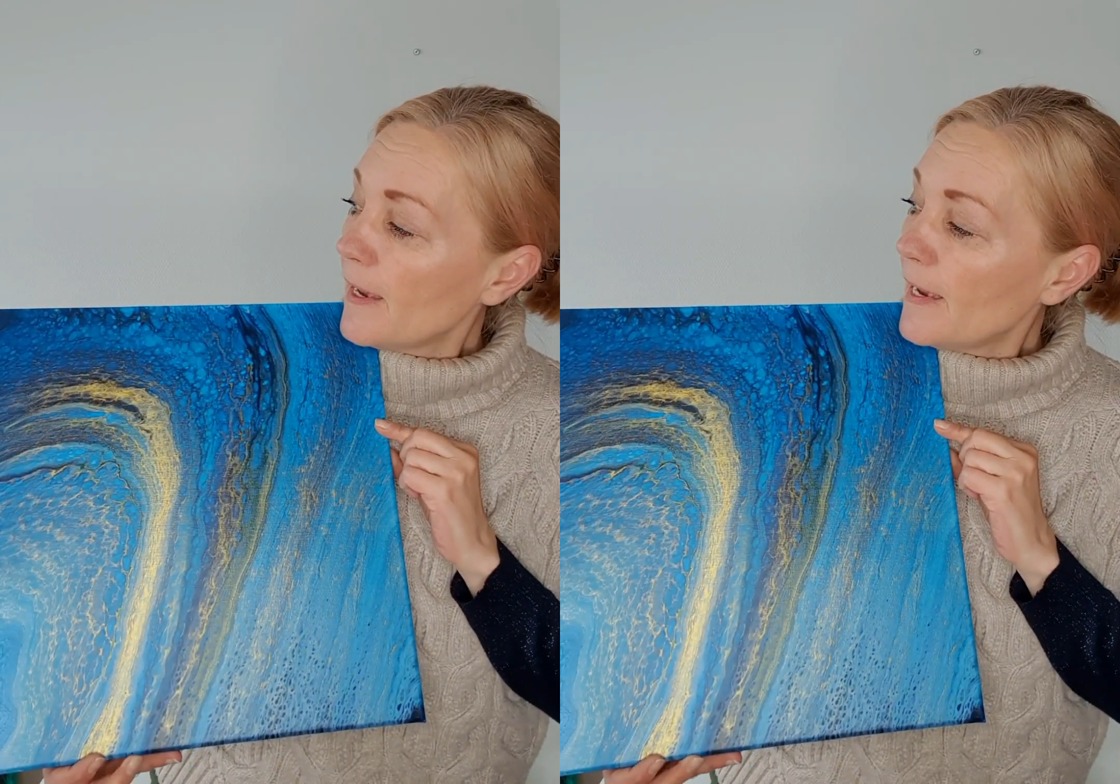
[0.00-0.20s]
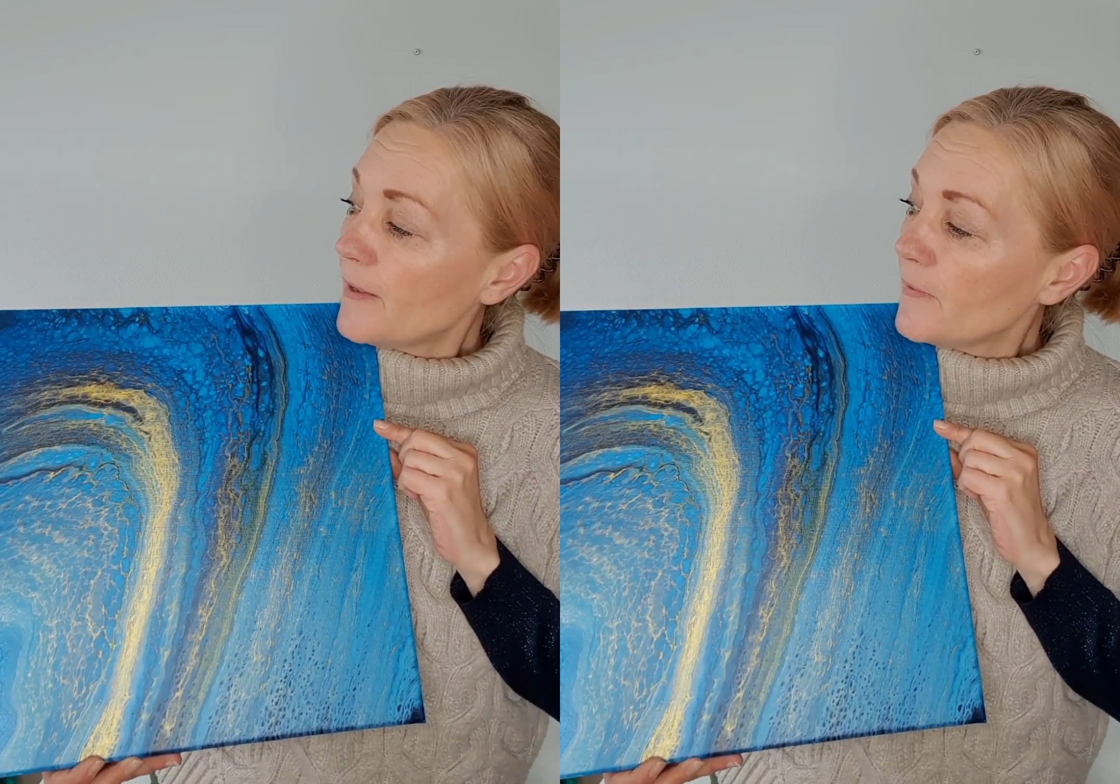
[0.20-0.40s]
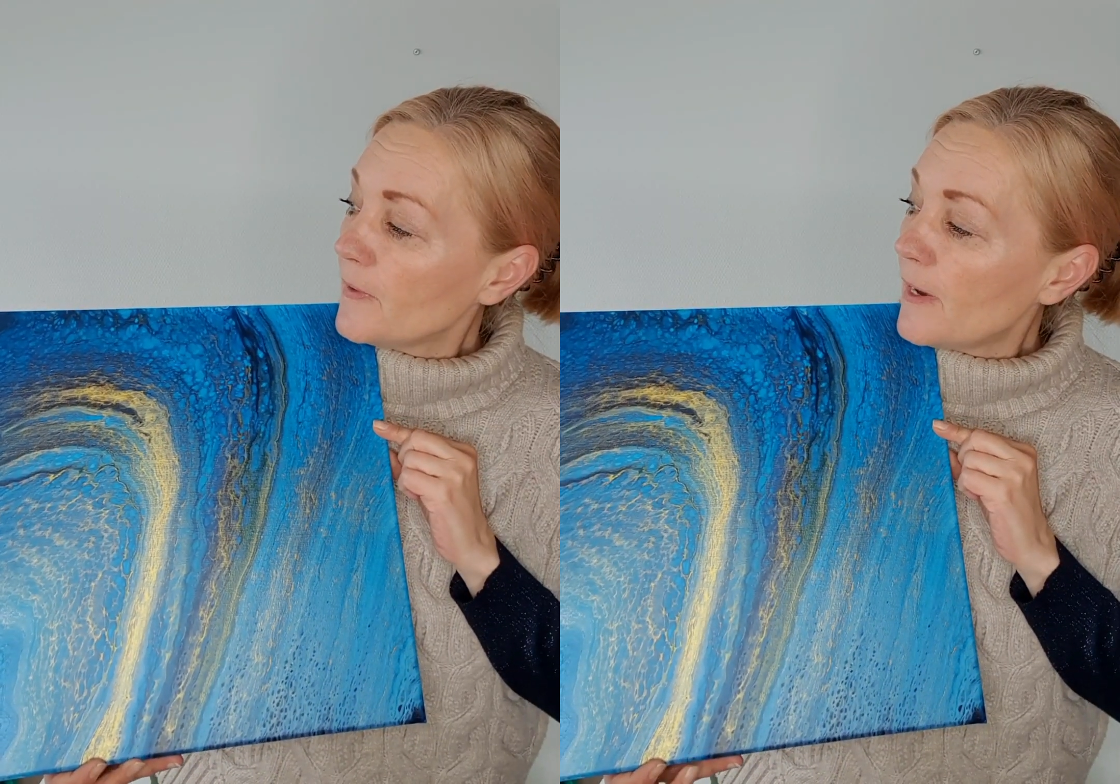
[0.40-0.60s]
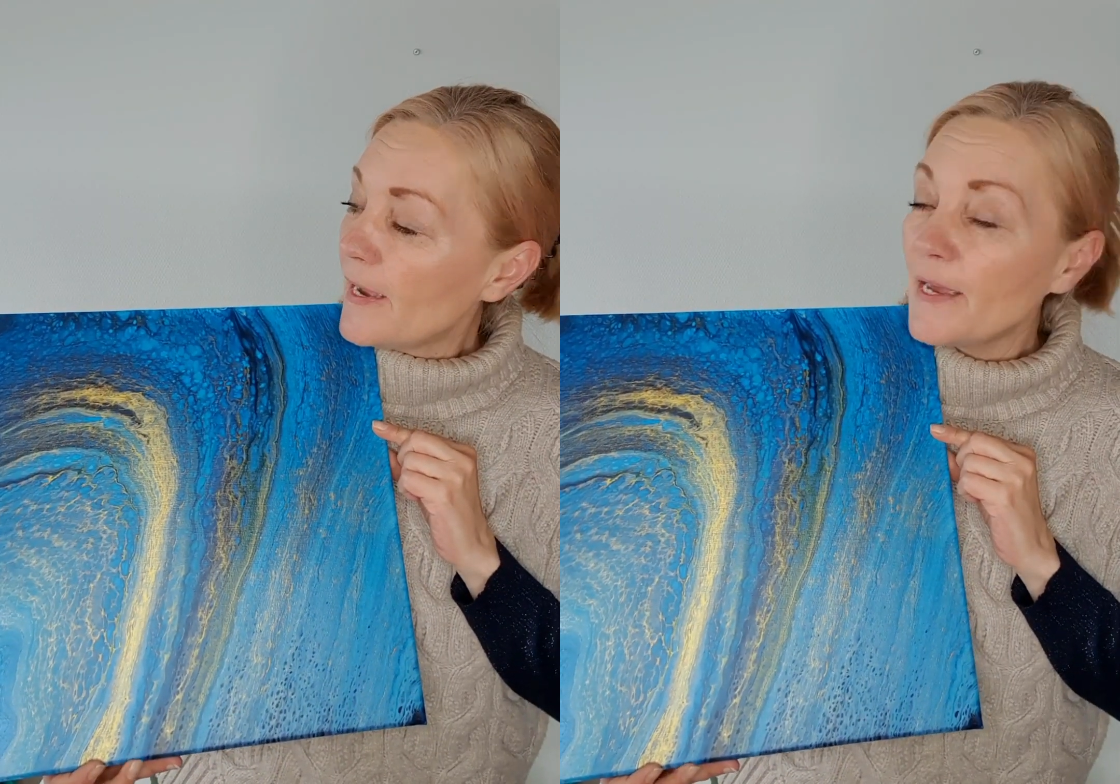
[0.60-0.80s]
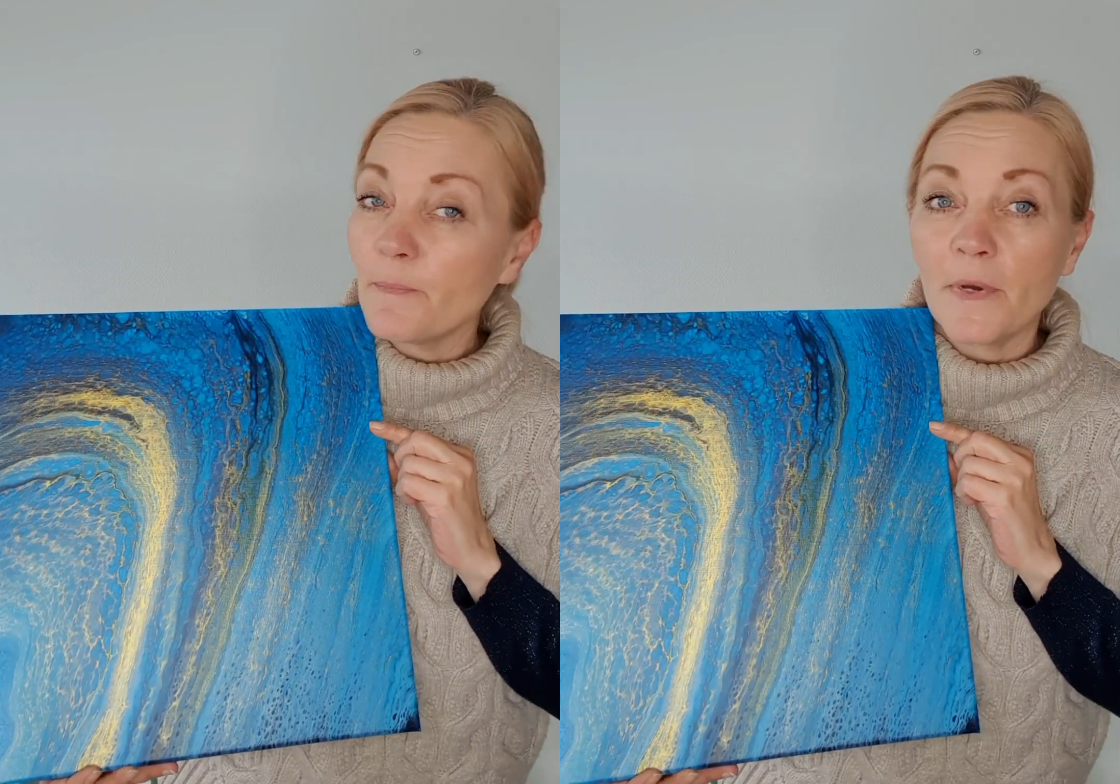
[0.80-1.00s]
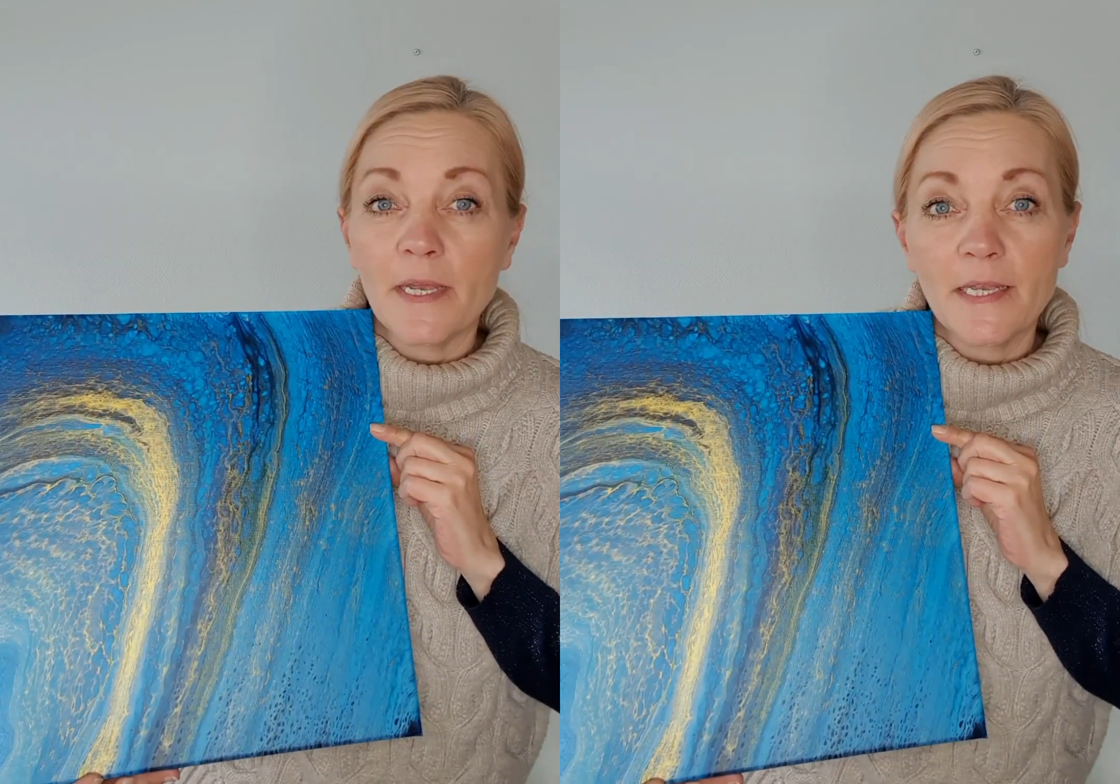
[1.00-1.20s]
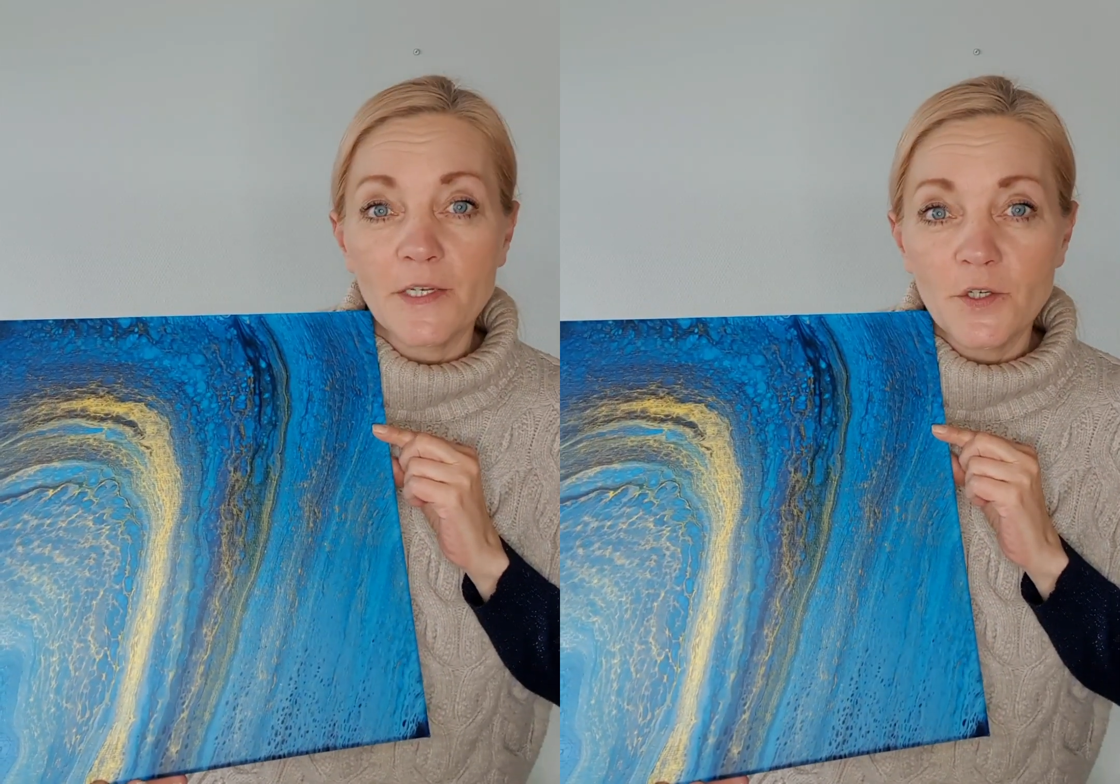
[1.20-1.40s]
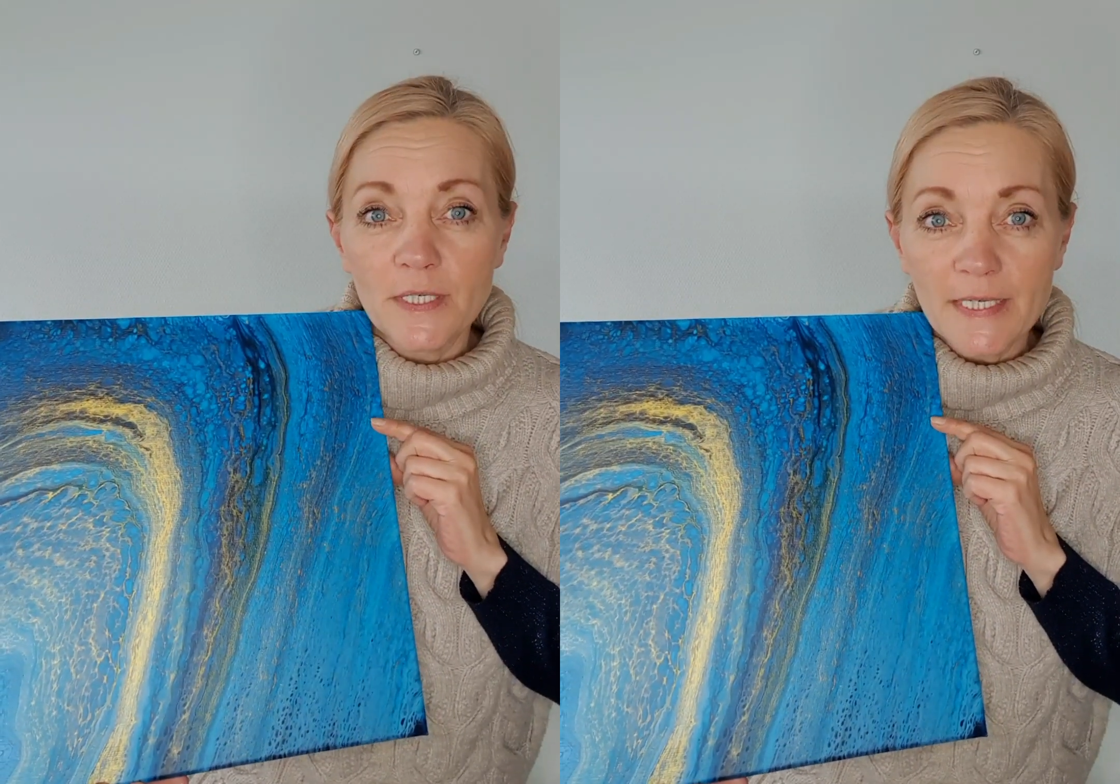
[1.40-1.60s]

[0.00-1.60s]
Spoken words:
and I had my kitchen